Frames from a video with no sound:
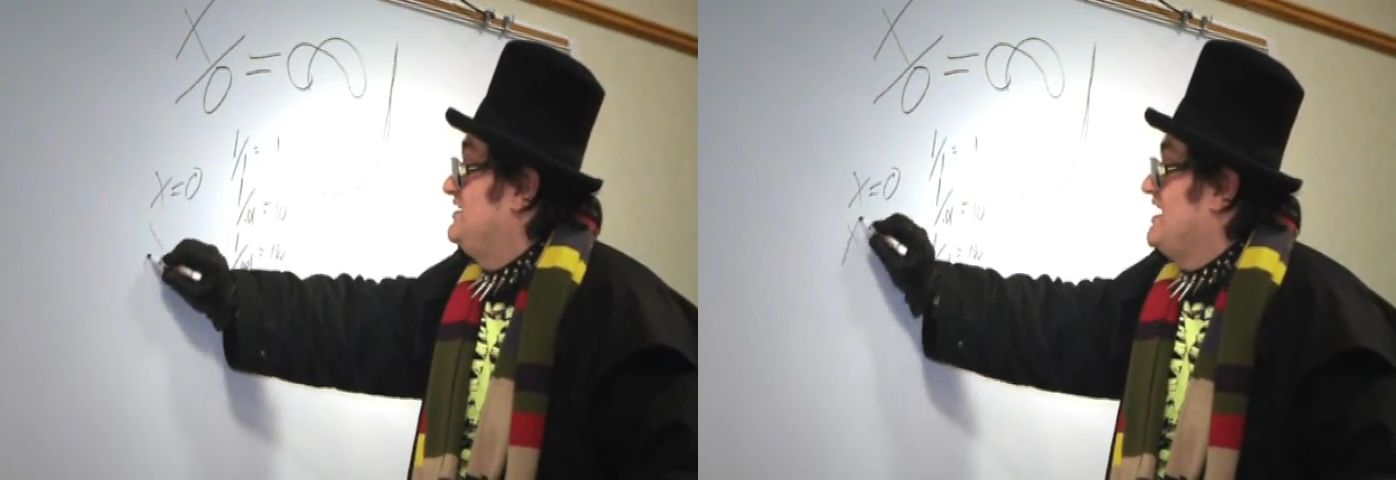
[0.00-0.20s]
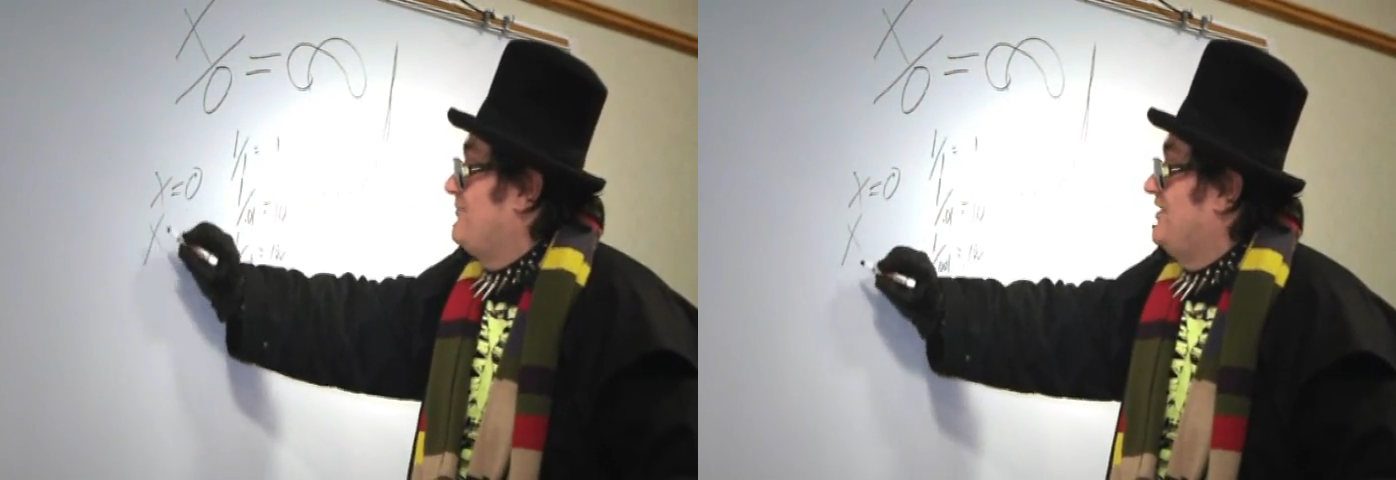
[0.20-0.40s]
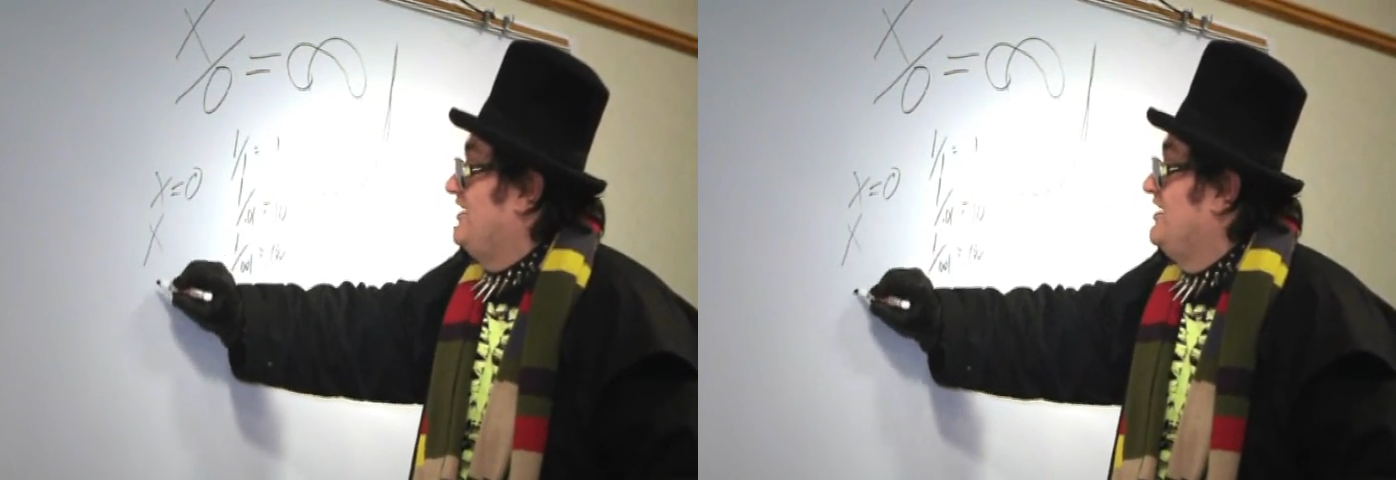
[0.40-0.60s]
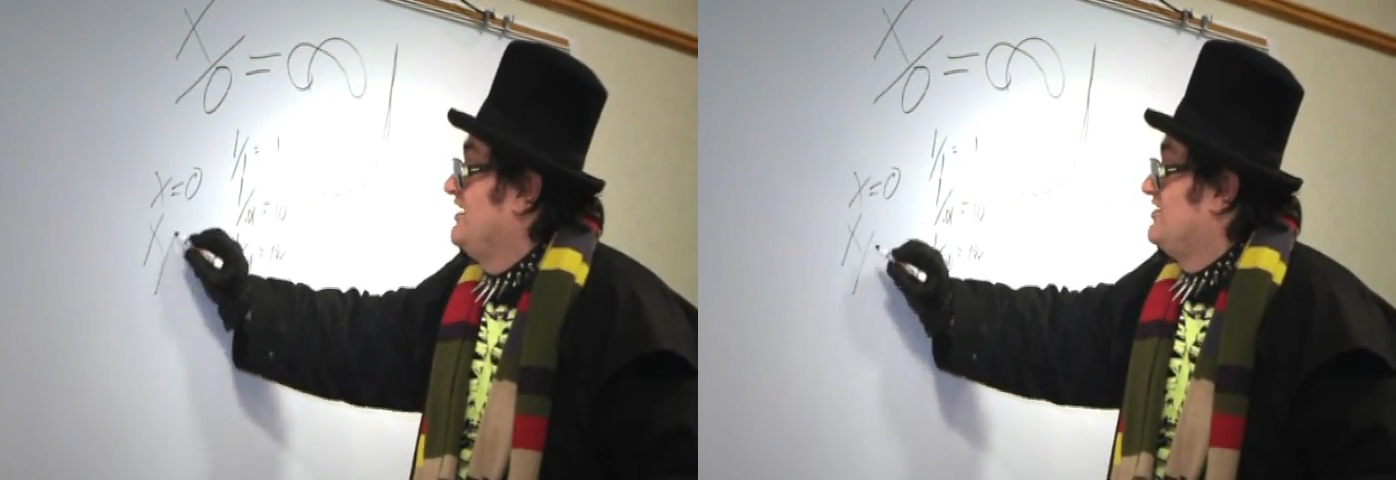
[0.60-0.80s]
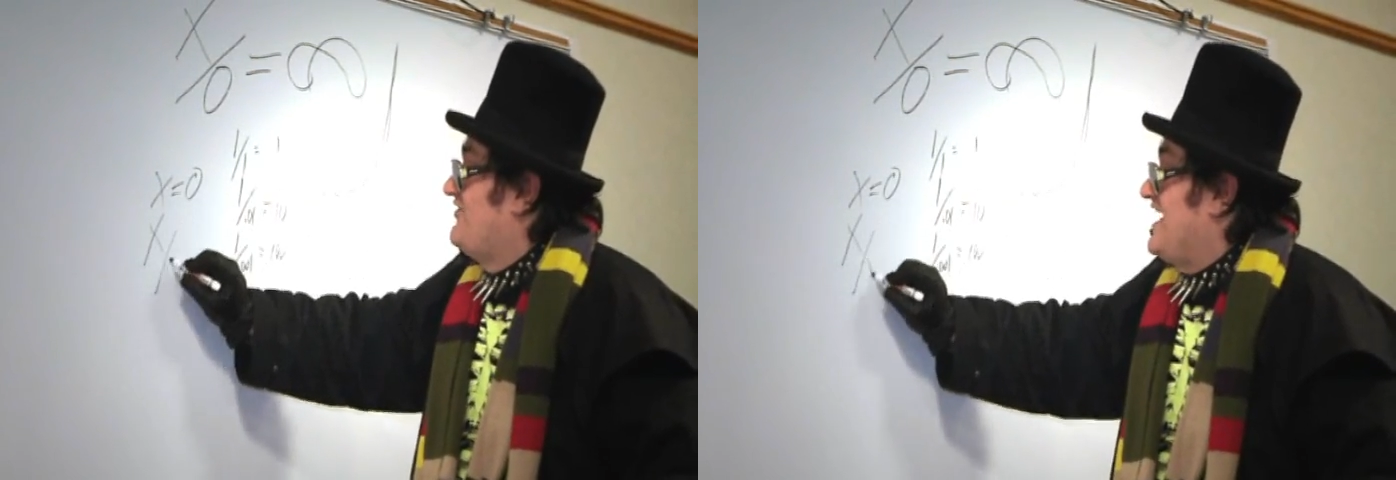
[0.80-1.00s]

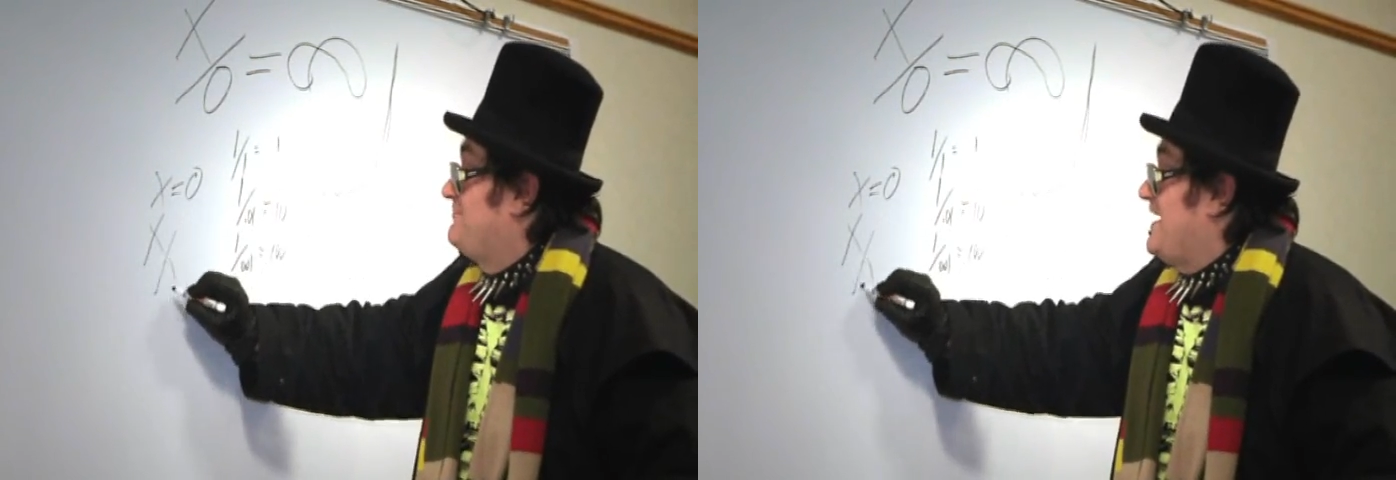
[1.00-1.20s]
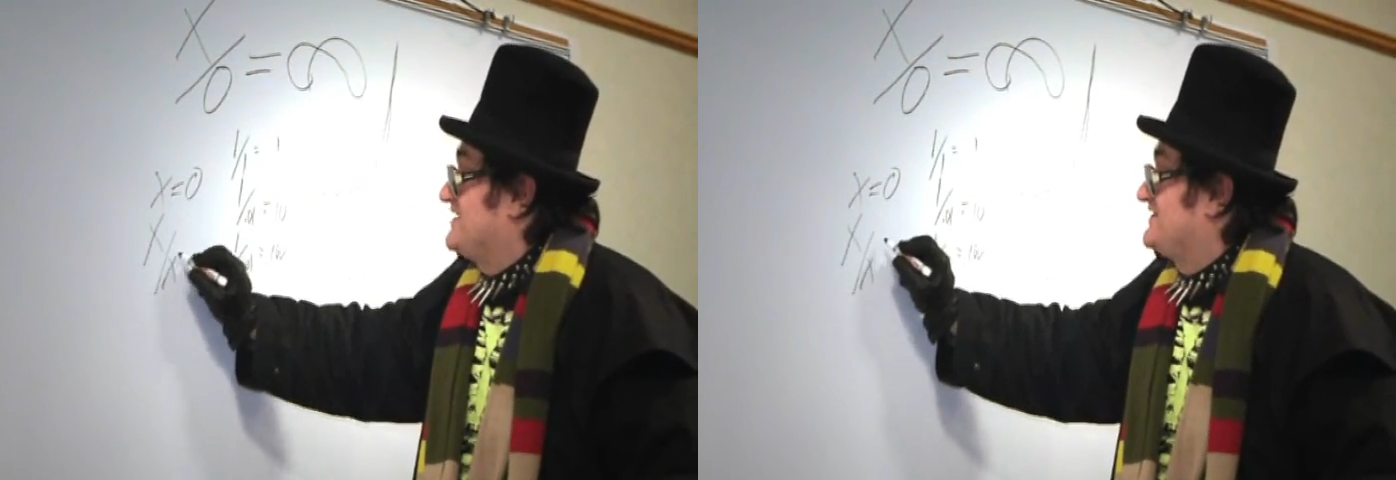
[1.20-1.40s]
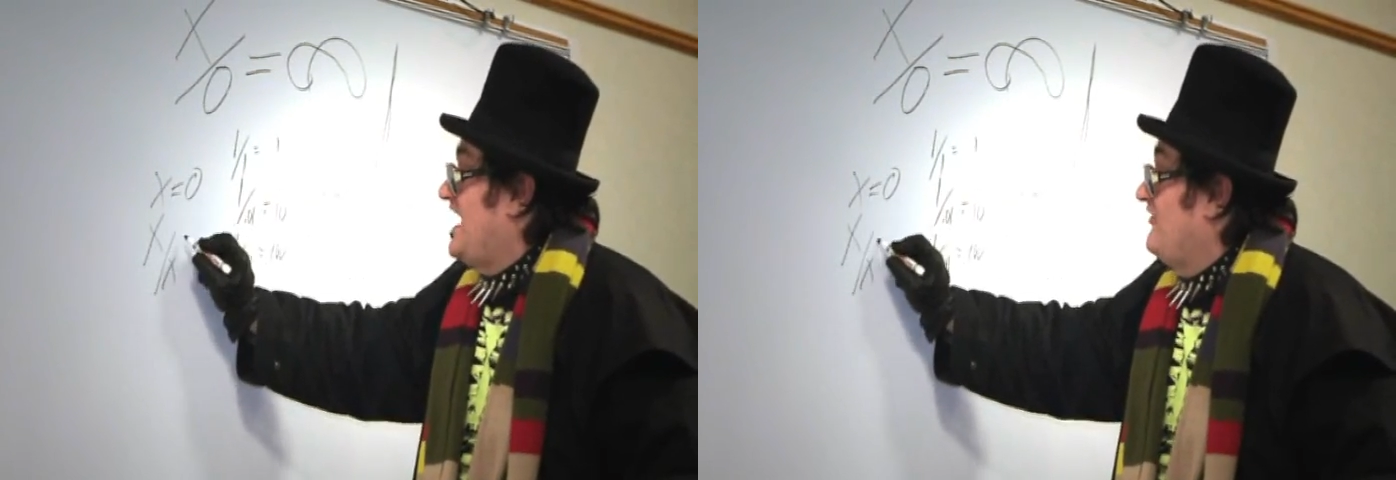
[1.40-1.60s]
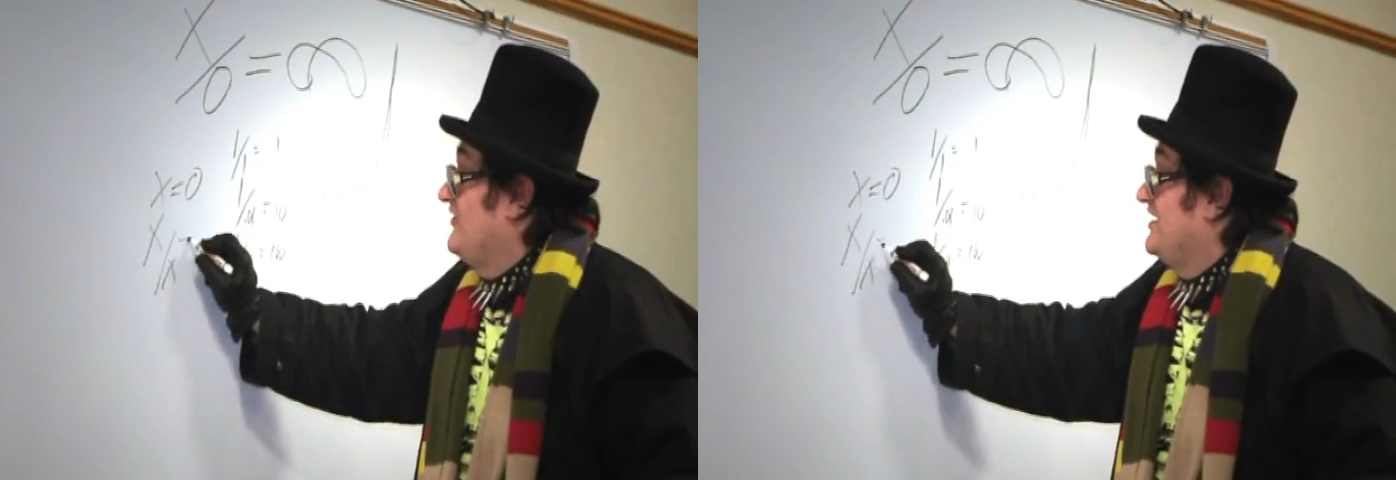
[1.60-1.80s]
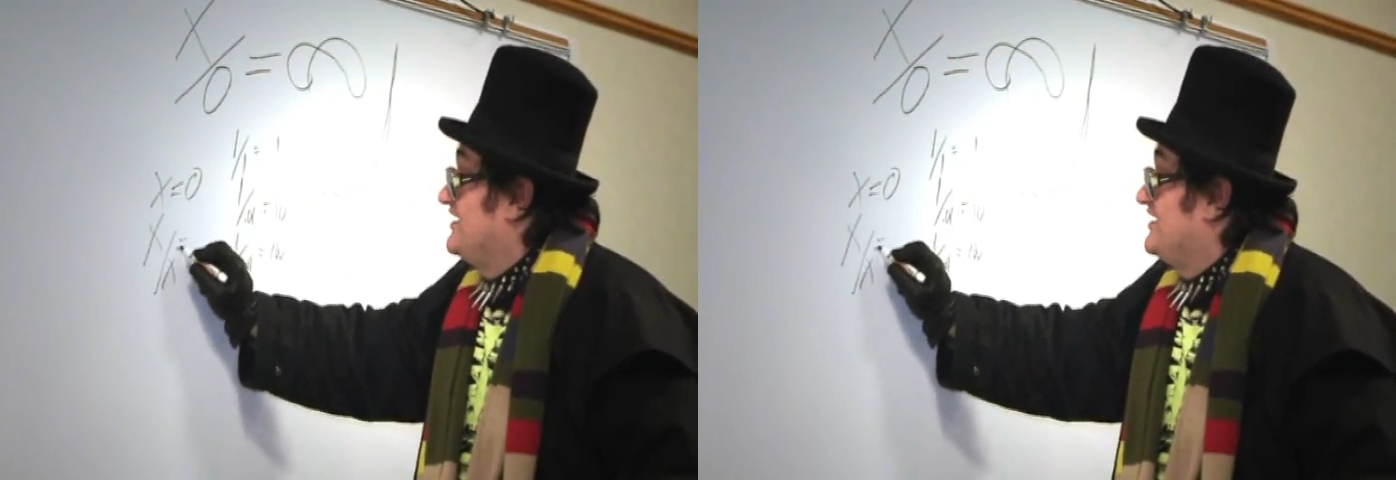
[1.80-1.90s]
number divided by itself